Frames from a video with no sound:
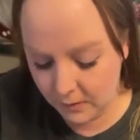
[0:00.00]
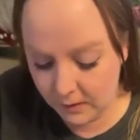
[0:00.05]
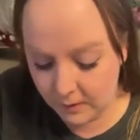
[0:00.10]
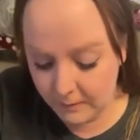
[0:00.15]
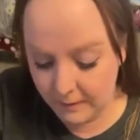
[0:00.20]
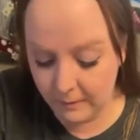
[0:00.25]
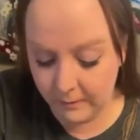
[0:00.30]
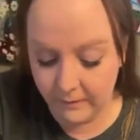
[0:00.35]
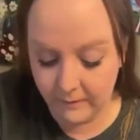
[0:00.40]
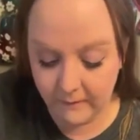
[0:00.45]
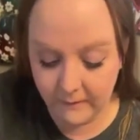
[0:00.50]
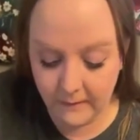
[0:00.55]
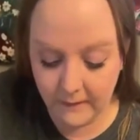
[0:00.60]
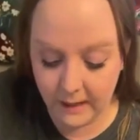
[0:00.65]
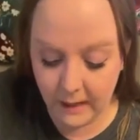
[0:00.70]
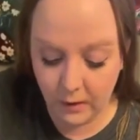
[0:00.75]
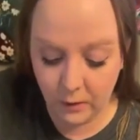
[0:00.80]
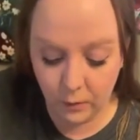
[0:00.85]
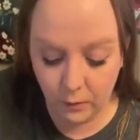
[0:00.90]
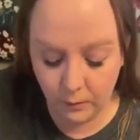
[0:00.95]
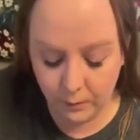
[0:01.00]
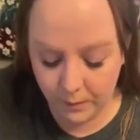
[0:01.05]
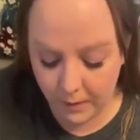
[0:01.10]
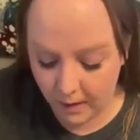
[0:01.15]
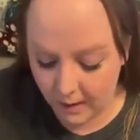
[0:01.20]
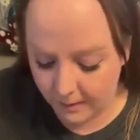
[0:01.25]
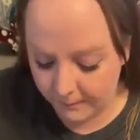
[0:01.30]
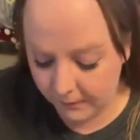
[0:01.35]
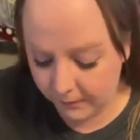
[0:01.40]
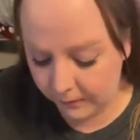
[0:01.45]
you're gonna be able to see that gold
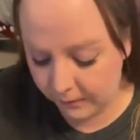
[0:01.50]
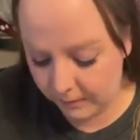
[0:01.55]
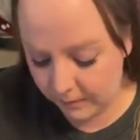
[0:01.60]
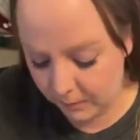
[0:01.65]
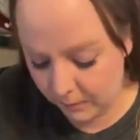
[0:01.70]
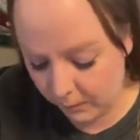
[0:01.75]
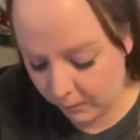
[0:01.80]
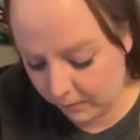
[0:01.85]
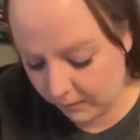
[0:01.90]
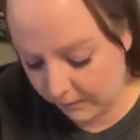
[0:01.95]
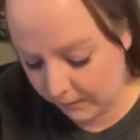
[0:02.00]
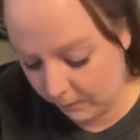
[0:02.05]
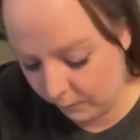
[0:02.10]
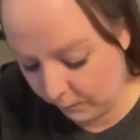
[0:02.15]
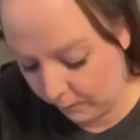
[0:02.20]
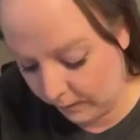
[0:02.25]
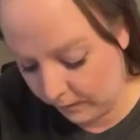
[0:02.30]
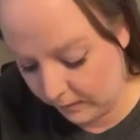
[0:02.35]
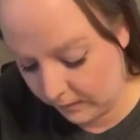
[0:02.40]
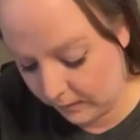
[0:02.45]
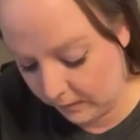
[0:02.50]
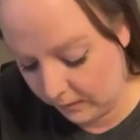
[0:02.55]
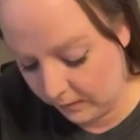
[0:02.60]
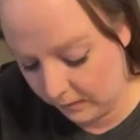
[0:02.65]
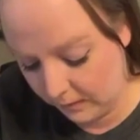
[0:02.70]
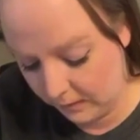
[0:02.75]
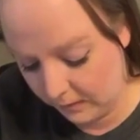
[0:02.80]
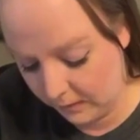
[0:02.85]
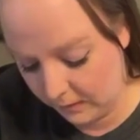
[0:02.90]
pop a little bit more on the wood.